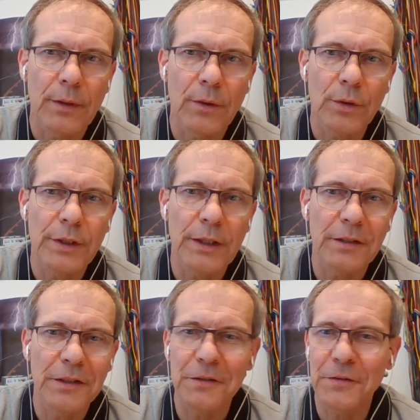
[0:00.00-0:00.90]
Okay,
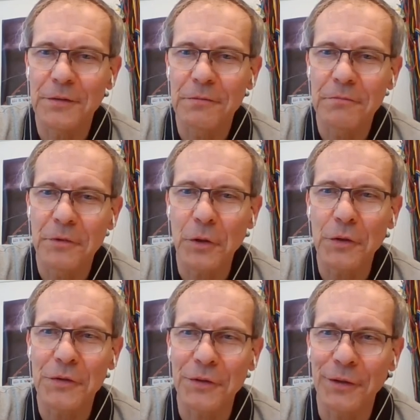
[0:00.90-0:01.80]
that's the
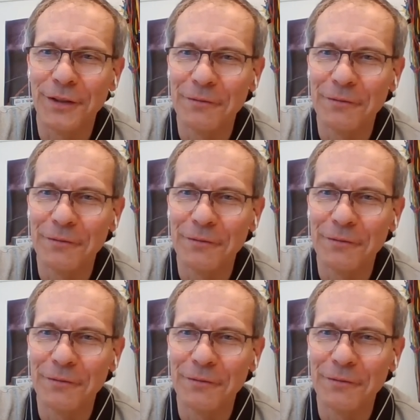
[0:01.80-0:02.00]
answer.